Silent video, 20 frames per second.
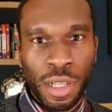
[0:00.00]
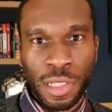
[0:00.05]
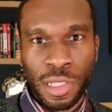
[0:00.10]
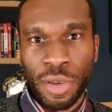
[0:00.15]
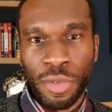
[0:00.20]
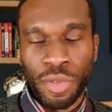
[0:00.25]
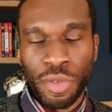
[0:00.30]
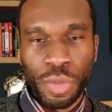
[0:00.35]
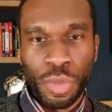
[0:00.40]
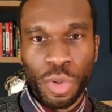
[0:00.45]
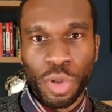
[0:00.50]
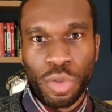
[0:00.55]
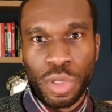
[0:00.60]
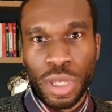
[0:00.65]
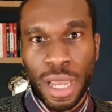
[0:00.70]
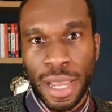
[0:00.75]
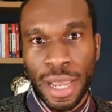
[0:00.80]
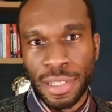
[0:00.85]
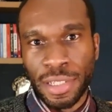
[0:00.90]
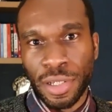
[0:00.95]
language models
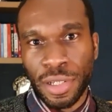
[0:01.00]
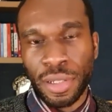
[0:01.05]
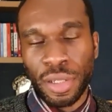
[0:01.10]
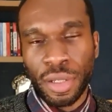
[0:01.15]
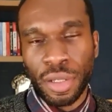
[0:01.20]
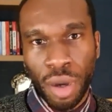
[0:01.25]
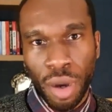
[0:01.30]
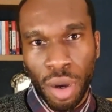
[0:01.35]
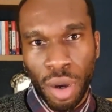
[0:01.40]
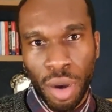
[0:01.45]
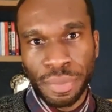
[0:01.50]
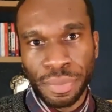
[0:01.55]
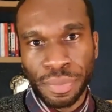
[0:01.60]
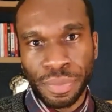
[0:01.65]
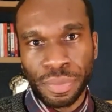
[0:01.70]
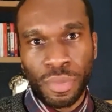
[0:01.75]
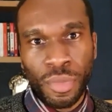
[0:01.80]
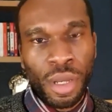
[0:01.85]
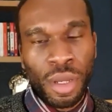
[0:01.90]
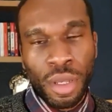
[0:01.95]
actually are.
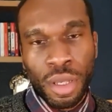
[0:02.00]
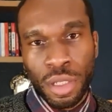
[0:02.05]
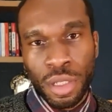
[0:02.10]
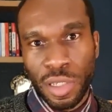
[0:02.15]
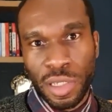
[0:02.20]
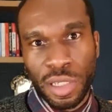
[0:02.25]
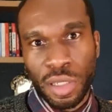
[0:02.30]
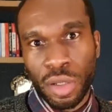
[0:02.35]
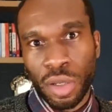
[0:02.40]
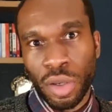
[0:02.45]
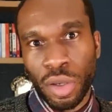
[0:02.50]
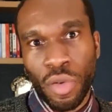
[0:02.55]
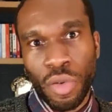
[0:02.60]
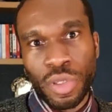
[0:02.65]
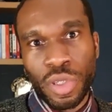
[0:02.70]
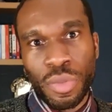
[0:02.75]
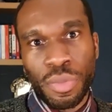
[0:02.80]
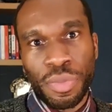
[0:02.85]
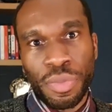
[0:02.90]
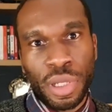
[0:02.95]
So this isn't going
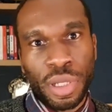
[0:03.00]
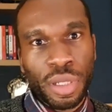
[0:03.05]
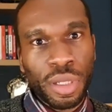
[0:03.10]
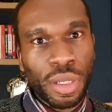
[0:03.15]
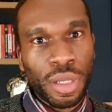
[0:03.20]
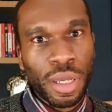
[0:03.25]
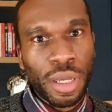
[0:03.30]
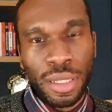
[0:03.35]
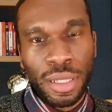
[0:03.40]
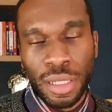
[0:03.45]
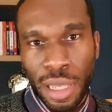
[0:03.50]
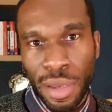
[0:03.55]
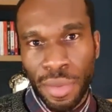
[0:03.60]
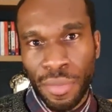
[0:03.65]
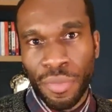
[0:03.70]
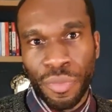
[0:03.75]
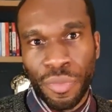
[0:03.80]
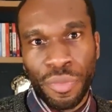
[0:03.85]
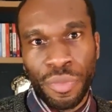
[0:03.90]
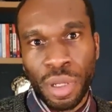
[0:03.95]
to be an
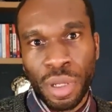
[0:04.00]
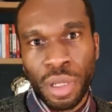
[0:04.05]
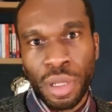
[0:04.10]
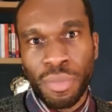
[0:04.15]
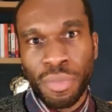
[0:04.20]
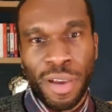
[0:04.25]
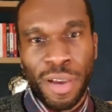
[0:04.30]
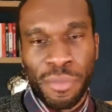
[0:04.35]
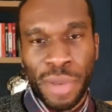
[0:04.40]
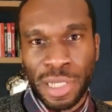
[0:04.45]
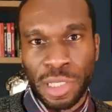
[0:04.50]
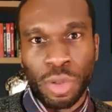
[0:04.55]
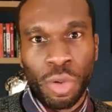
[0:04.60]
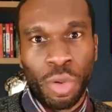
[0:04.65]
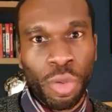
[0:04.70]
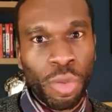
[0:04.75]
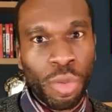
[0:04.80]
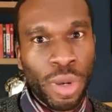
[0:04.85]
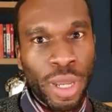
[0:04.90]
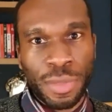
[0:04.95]
in-depth
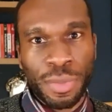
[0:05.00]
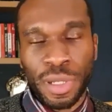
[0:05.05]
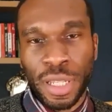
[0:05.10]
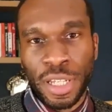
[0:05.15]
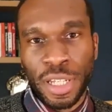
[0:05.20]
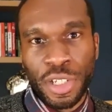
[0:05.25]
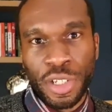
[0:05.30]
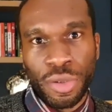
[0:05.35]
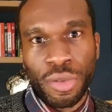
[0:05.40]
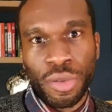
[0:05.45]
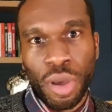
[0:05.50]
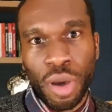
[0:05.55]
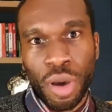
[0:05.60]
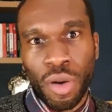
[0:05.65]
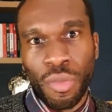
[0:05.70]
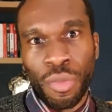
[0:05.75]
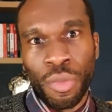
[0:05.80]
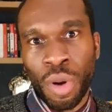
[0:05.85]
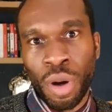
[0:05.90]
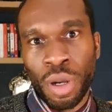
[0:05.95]
mathematical explanation
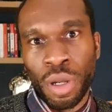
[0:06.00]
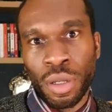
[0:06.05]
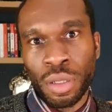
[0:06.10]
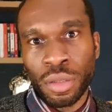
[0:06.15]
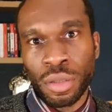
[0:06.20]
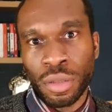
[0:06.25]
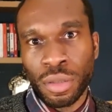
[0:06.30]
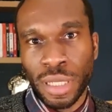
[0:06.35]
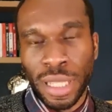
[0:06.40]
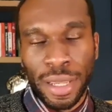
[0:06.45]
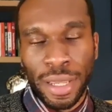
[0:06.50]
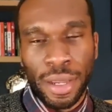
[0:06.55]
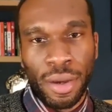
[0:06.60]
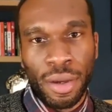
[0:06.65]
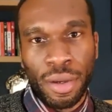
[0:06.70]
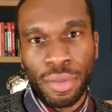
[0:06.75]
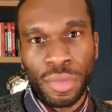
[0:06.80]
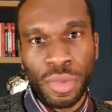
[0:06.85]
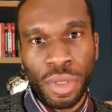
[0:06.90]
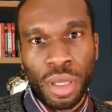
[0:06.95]
of what they are.
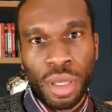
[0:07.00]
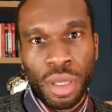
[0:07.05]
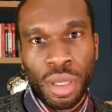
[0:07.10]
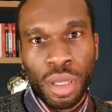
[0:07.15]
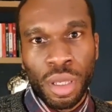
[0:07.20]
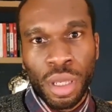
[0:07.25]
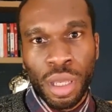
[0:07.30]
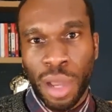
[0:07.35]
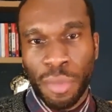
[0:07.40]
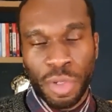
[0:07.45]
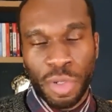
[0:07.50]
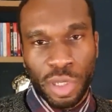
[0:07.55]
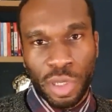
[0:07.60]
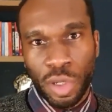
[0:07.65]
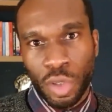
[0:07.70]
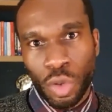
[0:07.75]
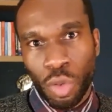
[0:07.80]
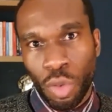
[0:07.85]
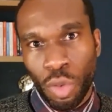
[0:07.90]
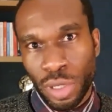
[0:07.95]
I'm just
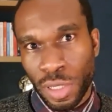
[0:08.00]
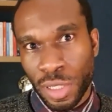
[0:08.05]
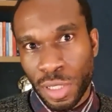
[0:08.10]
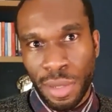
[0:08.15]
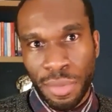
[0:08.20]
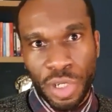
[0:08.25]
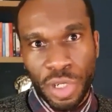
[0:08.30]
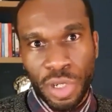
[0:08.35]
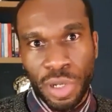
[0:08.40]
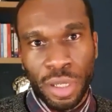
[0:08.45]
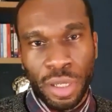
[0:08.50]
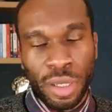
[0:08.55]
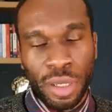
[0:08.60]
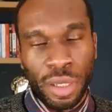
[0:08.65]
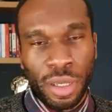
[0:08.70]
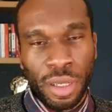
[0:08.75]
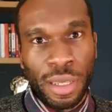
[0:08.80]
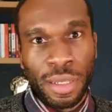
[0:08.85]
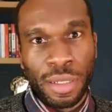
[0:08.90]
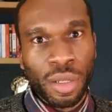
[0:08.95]
going to talk conceptually here.
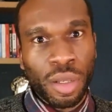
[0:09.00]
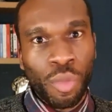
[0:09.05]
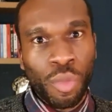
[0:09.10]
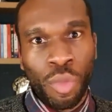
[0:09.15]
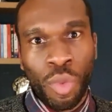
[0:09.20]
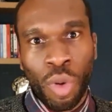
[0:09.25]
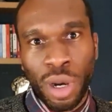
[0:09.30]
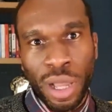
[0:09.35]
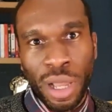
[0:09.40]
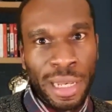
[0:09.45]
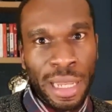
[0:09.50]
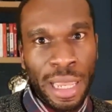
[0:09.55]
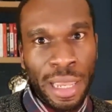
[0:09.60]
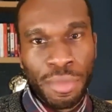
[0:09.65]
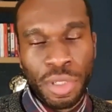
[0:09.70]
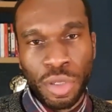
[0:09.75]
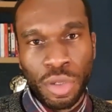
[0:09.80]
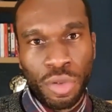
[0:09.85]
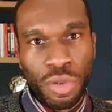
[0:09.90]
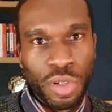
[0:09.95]
And what I aim
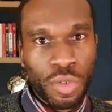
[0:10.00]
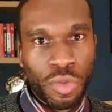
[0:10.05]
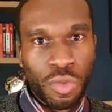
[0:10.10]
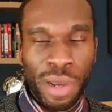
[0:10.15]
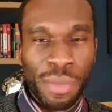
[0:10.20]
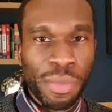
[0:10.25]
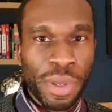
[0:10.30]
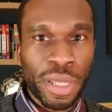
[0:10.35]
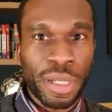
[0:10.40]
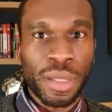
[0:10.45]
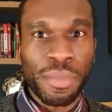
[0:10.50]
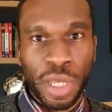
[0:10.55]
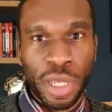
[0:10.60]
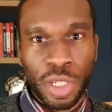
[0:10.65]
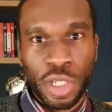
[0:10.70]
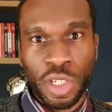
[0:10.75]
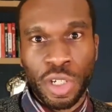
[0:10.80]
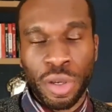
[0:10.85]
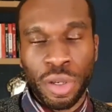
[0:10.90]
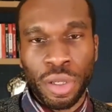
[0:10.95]
to do is try and paint a
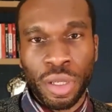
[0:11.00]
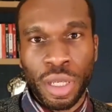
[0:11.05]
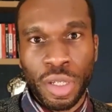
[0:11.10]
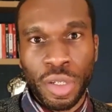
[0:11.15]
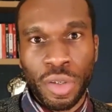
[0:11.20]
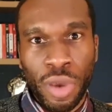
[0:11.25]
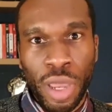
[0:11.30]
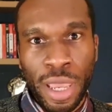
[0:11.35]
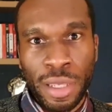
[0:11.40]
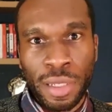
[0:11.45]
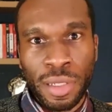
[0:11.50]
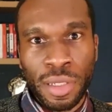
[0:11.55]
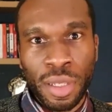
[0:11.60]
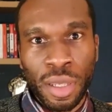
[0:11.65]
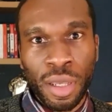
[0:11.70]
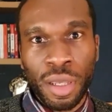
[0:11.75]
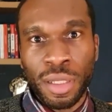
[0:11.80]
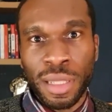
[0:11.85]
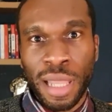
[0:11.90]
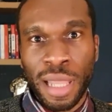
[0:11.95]
picture in your head
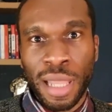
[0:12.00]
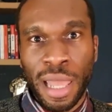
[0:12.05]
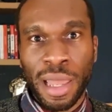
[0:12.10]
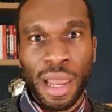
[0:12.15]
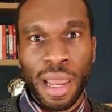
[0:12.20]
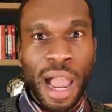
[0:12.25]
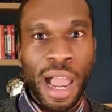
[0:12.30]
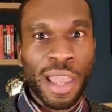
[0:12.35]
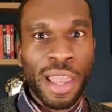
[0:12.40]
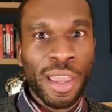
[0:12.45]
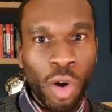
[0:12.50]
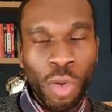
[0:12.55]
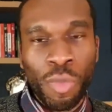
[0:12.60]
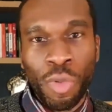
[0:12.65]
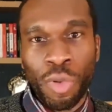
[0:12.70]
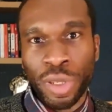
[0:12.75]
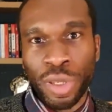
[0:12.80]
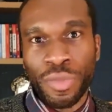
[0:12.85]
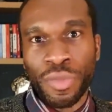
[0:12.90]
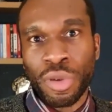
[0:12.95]
that I hope will
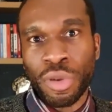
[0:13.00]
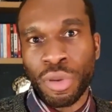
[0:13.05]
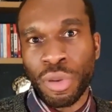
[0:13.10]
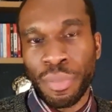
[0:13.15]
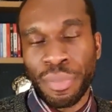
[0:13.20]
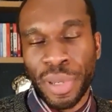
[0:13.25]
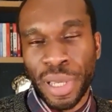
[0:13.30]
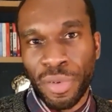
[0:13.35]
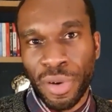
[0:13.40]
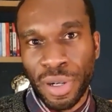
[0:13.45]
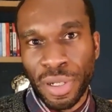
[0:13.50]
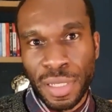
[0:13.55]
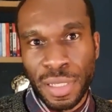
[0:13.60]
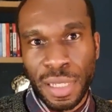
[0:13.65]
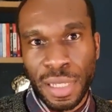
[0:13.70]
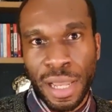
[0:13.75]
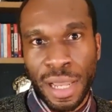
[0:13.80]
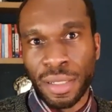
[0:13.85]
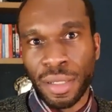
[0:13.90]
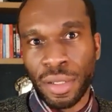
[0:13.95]
give you a better
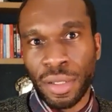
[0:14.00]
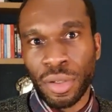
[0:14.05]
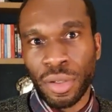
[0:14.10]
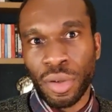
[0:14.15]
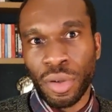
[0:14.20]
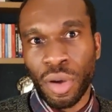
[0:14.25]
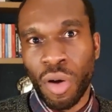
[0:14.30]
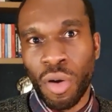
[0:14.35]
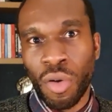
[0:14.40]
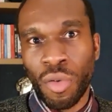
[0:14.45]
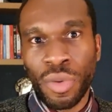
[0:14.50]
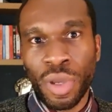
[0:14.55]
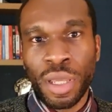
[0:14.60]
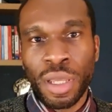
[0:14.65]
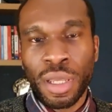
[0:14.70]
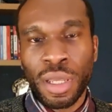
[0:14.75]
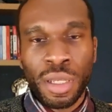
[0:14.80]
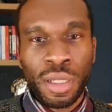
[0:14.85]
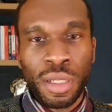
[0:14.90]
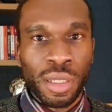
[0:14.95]
understanding of
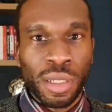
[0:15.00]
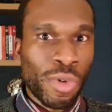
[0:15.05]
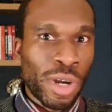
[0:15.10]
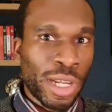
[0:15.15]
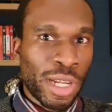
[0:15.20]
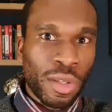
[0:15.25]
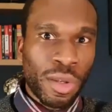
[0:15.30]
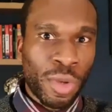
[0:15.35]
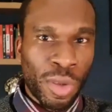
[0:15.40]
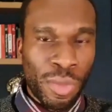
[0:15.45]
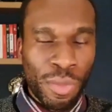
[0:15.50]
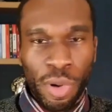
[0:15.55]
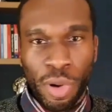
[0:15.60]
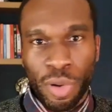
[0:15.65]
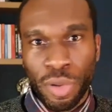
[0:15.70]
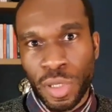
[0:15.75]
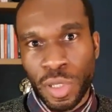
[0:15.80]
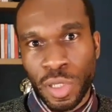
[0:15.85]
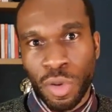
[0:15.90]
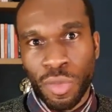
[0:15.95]
the rest of the
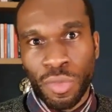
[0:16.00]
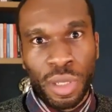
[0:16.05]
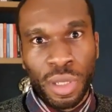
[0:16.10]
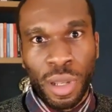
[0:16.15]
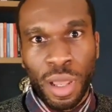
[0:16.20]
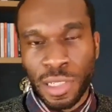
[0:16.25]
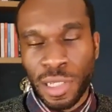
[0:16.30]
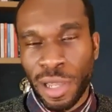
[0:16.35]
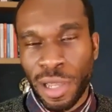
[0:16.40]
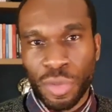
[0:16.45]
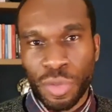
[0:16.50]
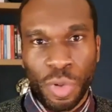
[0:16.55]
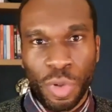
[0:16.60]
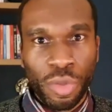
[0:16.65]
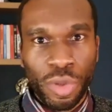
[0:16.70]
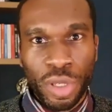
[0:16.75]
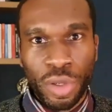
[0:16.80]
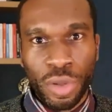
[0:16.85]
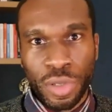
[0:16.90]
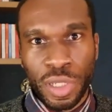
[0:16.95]
components of the large language model
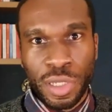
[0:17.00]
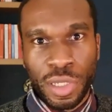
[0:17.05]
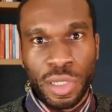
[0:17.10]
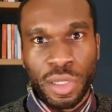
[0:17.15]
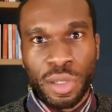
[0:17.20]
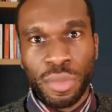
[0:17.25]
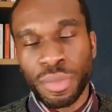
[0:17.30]
ecosystem.